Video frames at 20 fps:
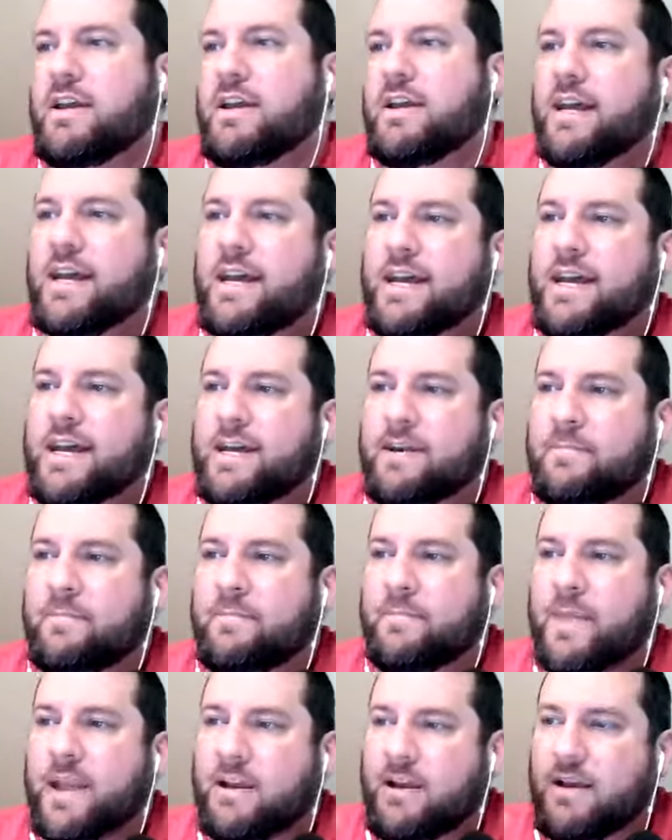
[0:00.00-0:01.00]

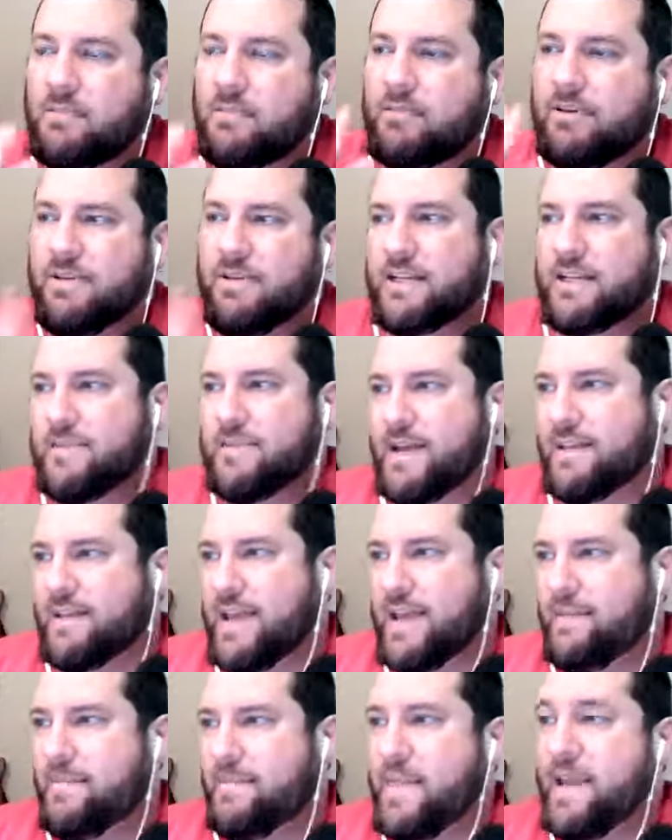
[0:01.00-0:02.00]
A couple of things about
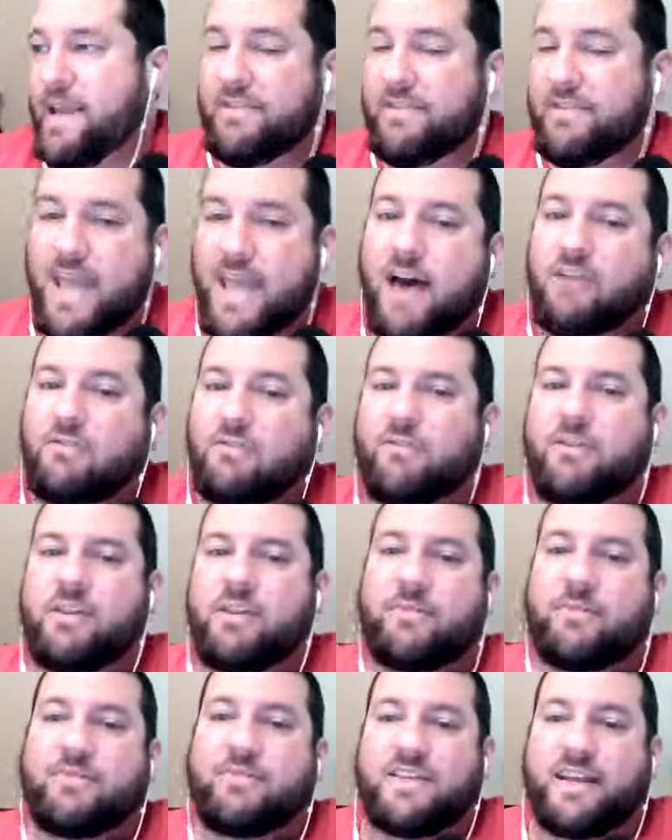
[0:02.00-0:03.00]
that. The
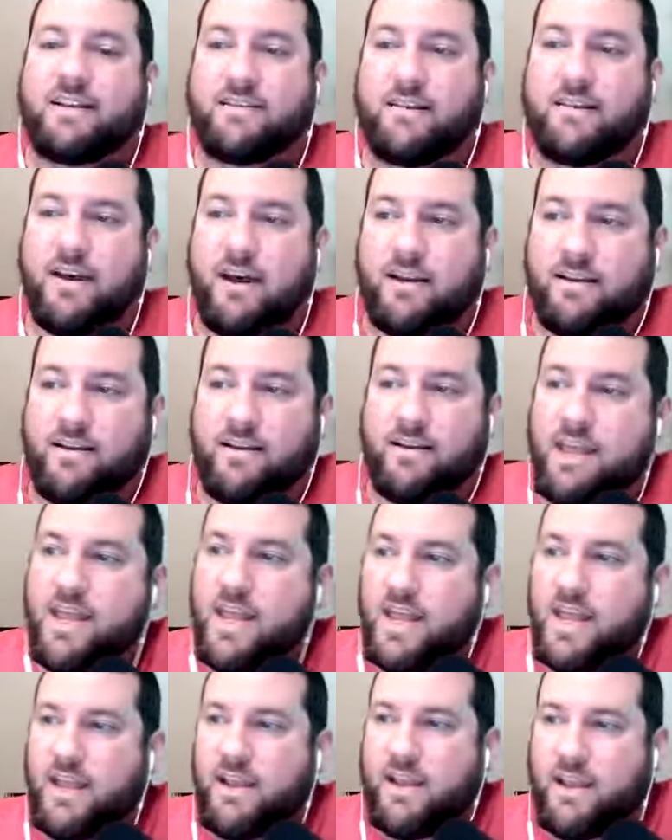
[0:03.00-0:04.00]
algorithm of TikTok
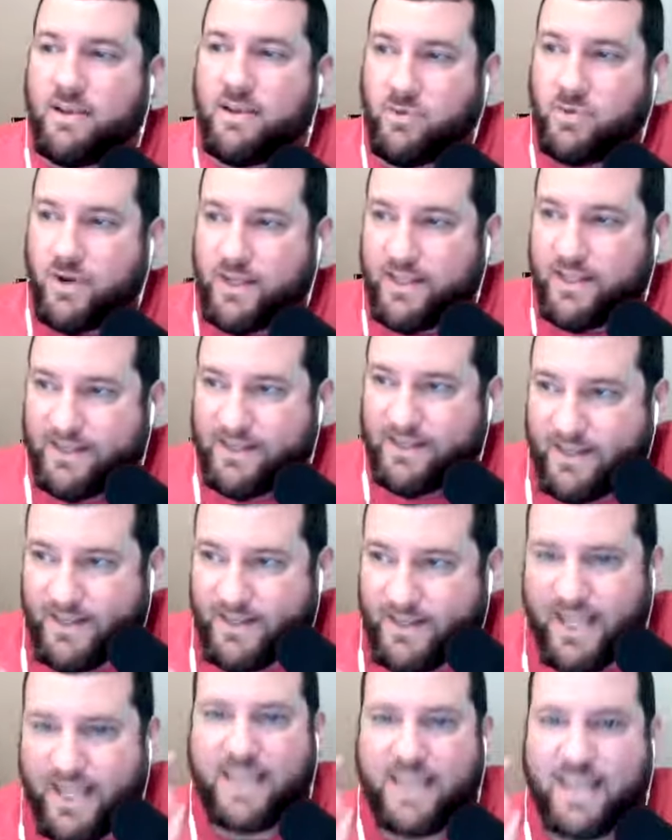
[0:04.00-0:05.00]
is one of the
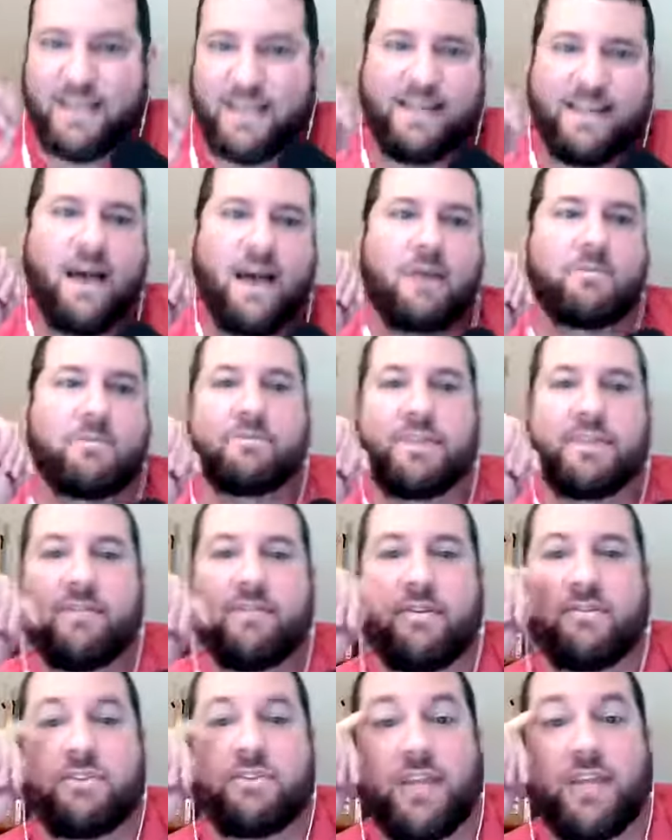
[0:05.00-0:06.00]
stickiest albums I've
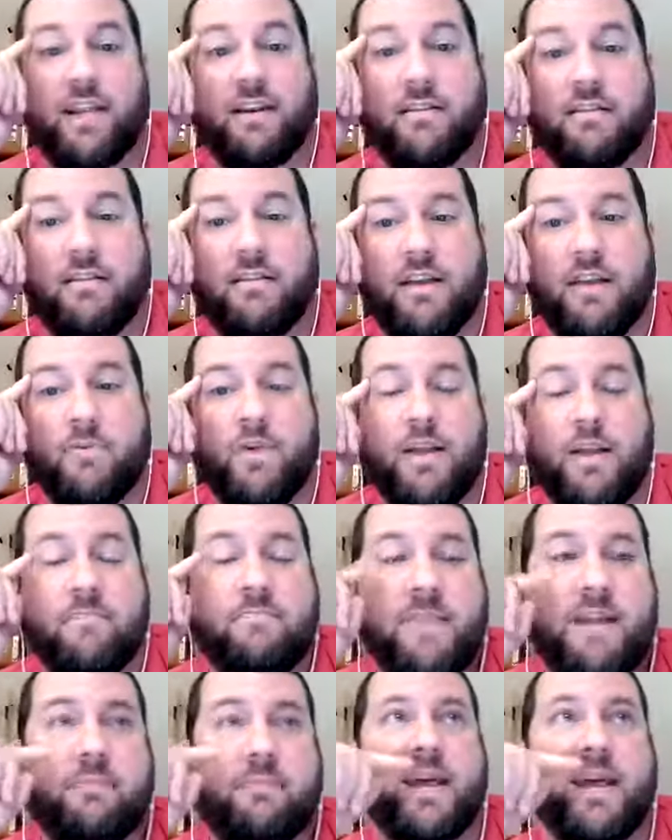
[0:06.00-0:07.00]
ever seen. And what I
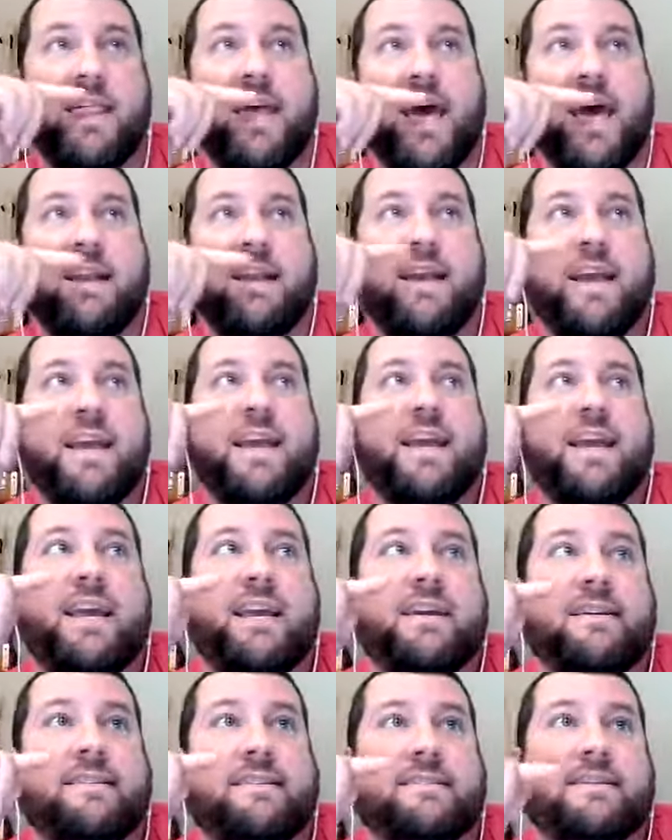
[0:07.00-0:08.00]
mean by that
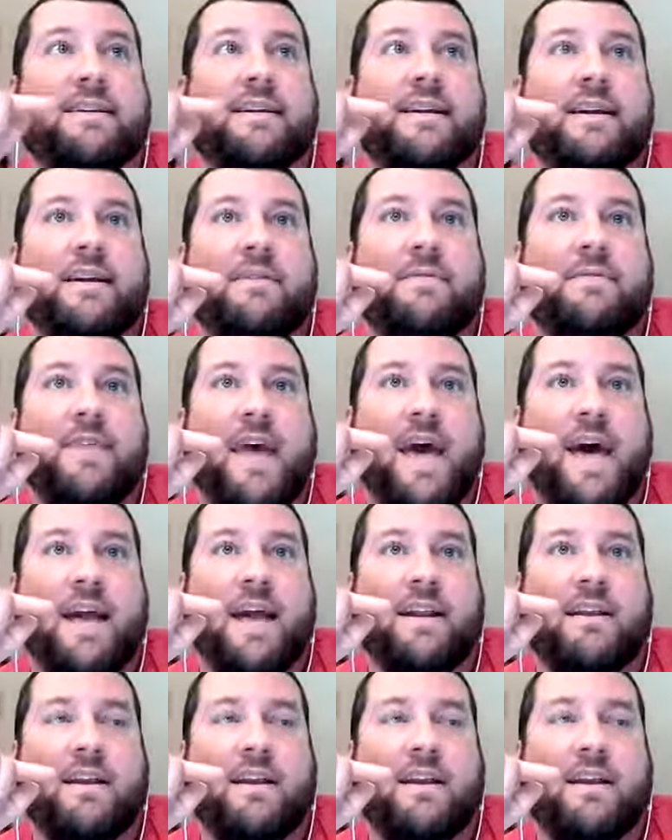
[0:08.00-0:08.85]
is that